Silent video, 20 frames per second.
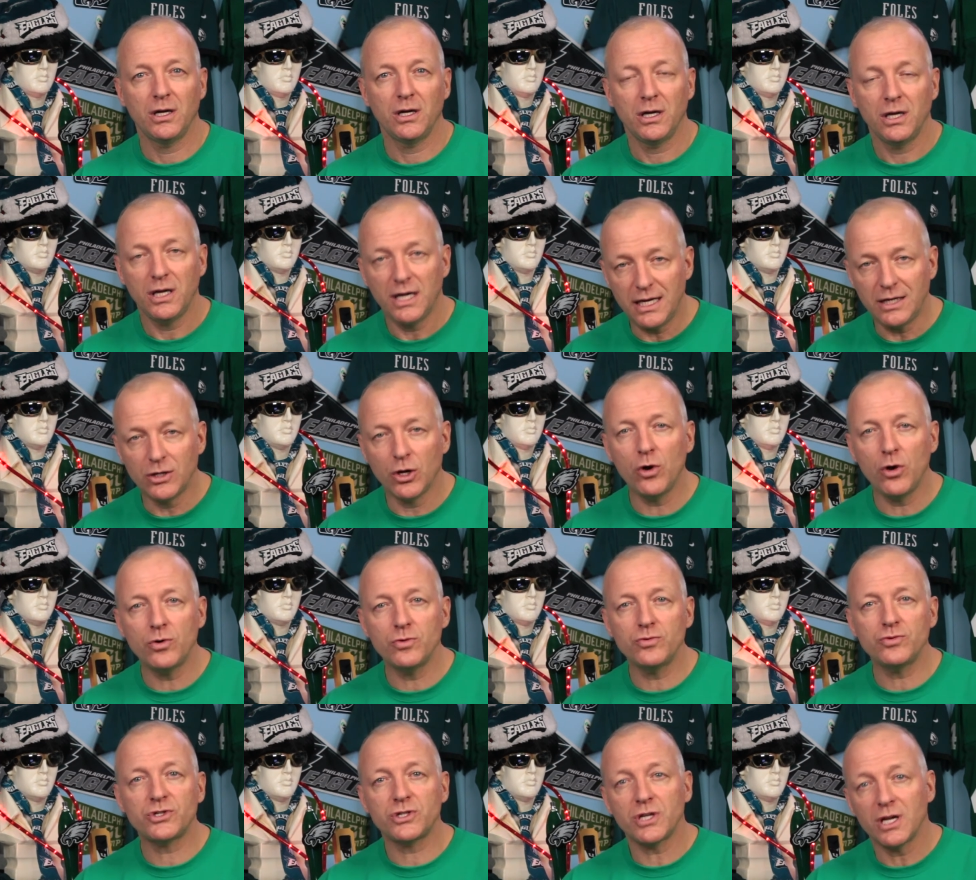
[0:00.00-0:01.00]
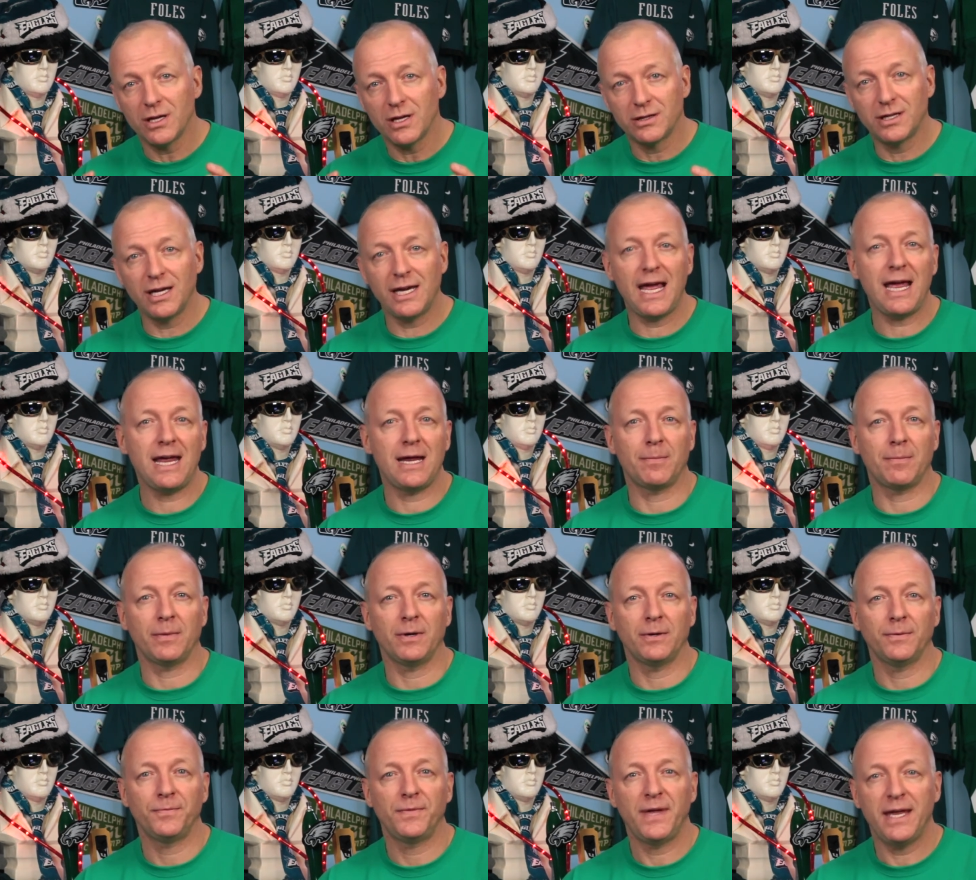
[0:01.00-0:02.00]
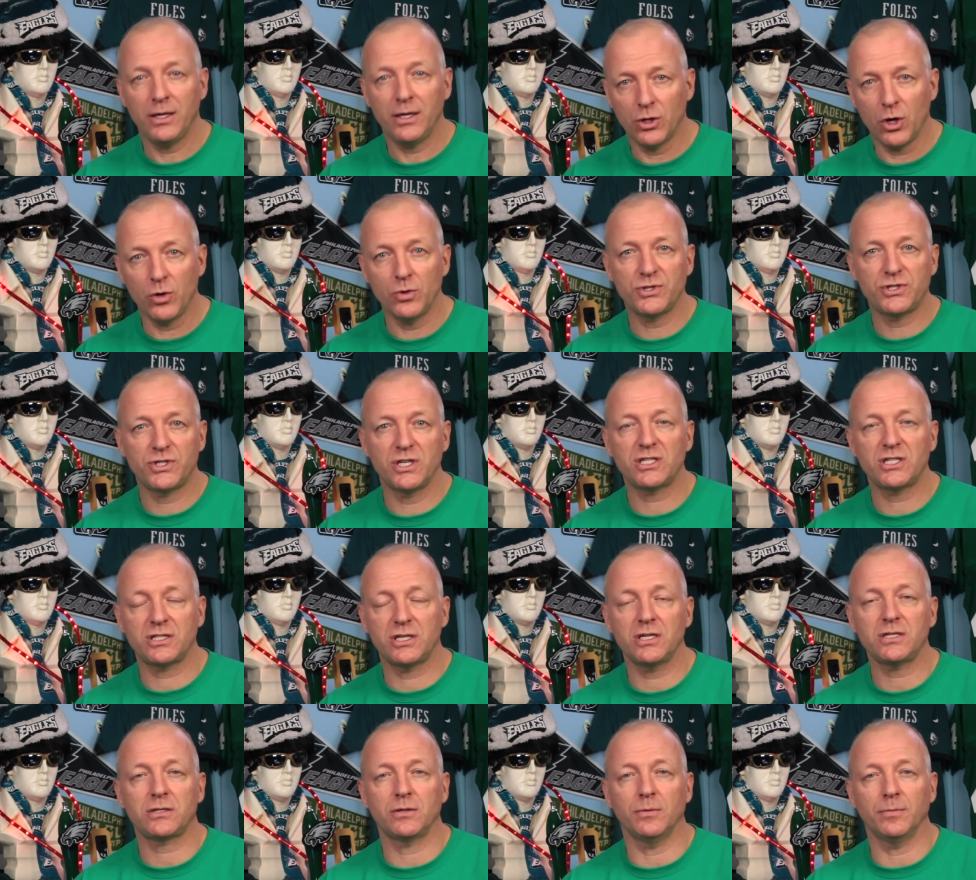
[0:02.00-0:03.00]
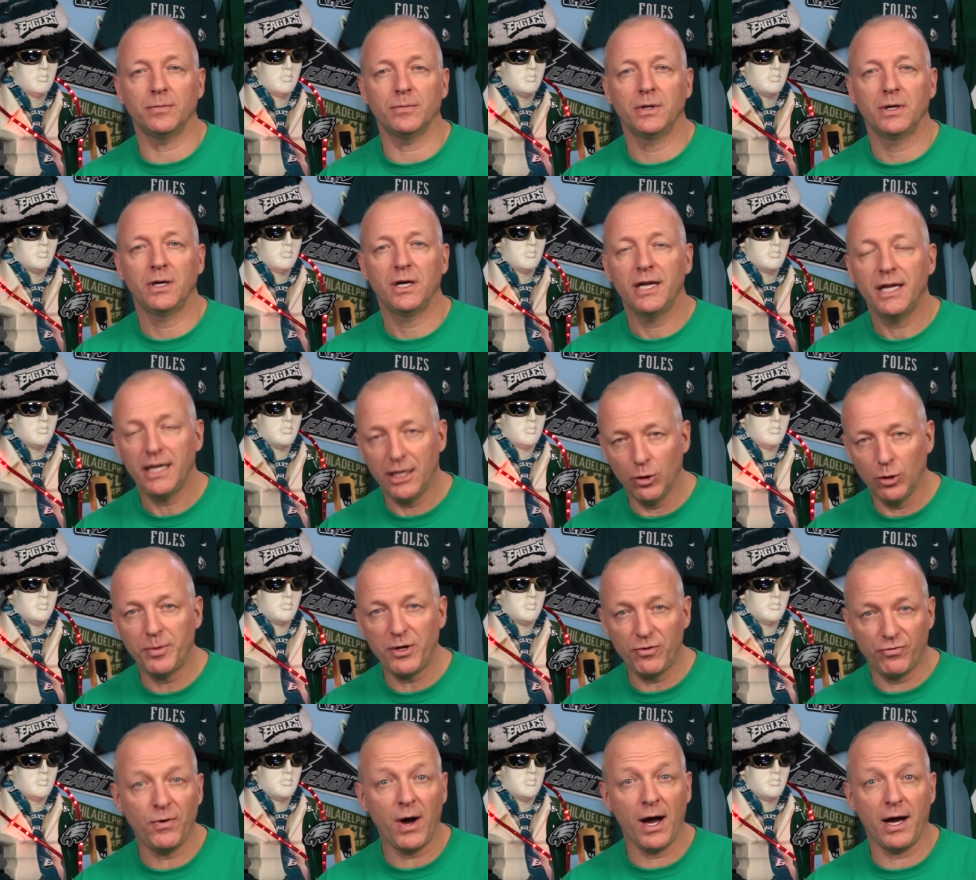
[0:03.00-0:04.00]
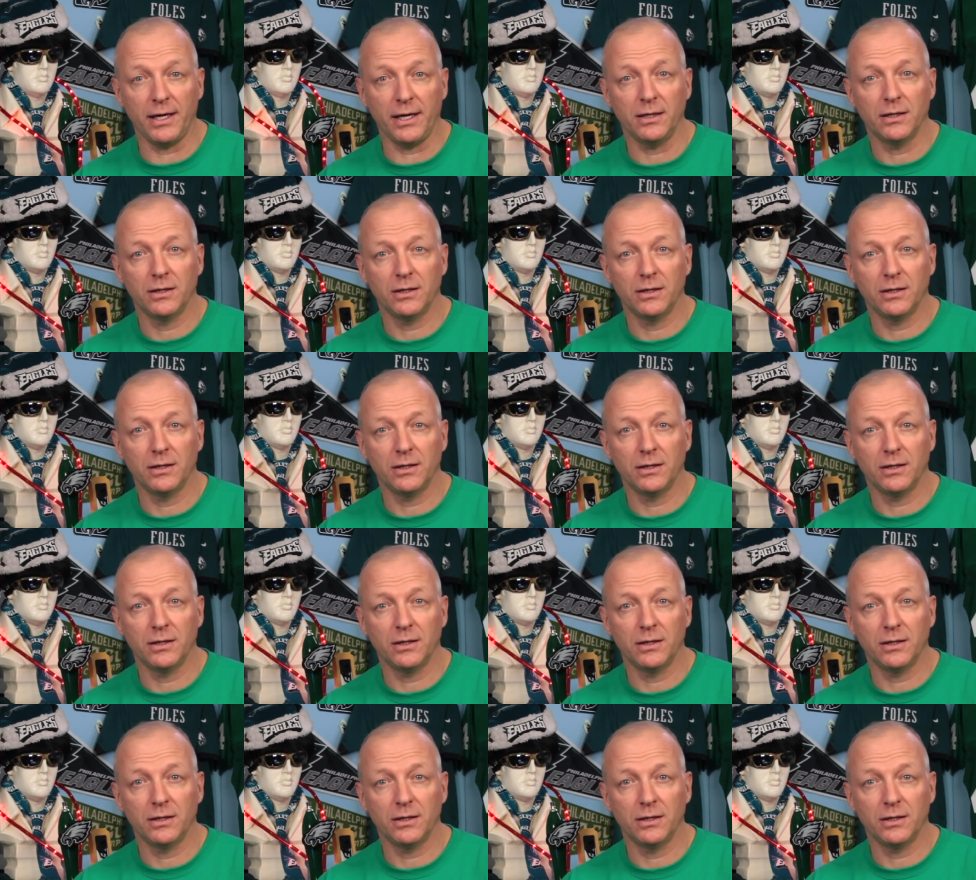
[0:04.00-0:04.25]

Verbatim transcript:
Speaker 1: He knows the game. He knows this system. He'll be fine.